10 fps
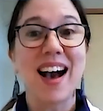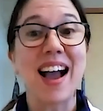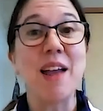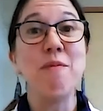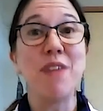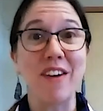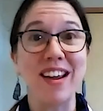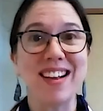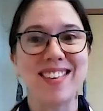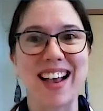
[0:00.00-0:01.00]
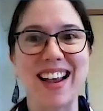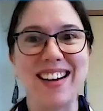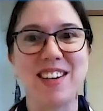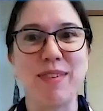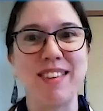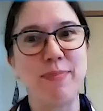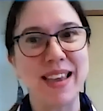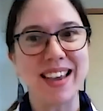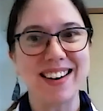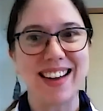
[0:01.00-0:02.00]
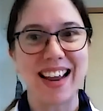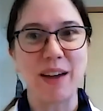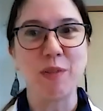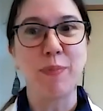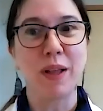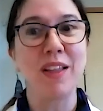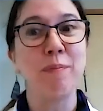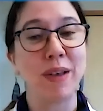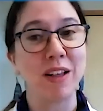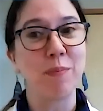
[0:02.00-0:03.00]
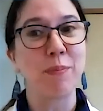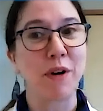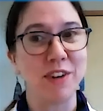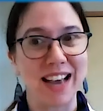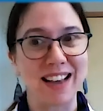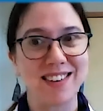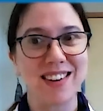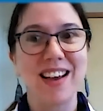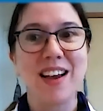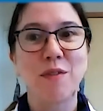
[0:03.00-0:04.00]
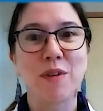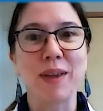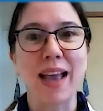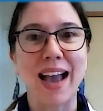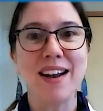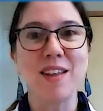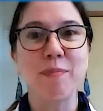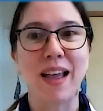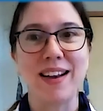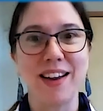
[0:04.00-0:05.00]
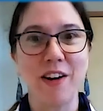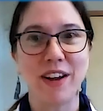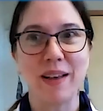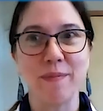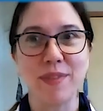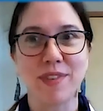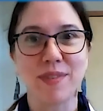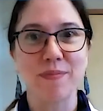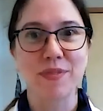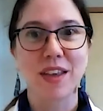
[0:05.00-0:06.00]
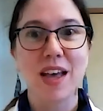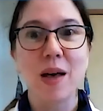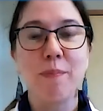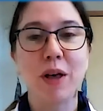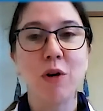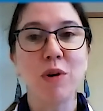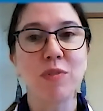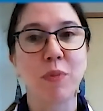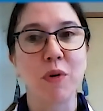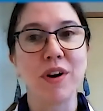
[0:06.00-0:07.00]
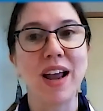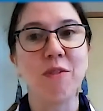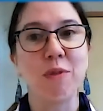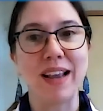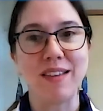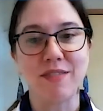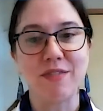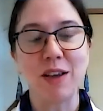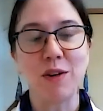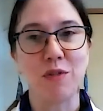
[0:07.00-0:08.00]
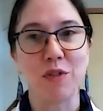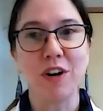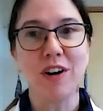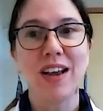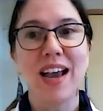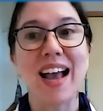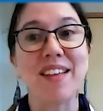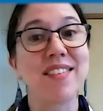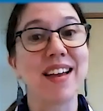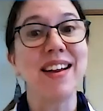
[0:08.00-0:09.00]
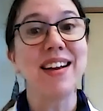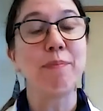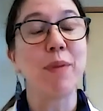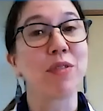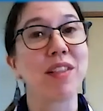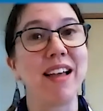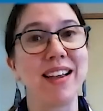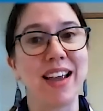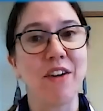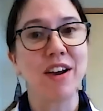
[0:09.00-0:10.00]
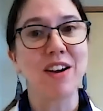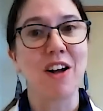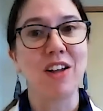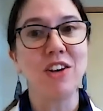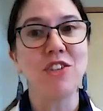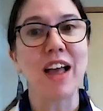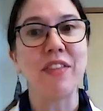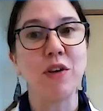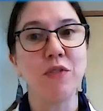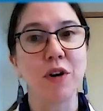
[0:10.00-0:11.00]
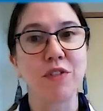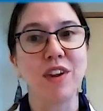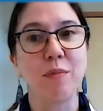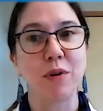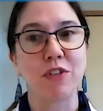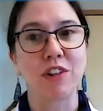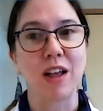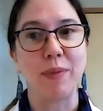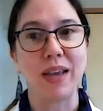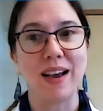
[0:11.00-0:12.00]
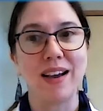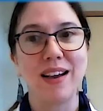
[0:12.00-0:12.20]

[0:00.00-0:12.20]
I am very excited to be speaking today with Bill, Bill Burnyeat from Canada Planetariums Bill was born and raised in Vancouver and studied at both the Langara College and the University of British Columbia.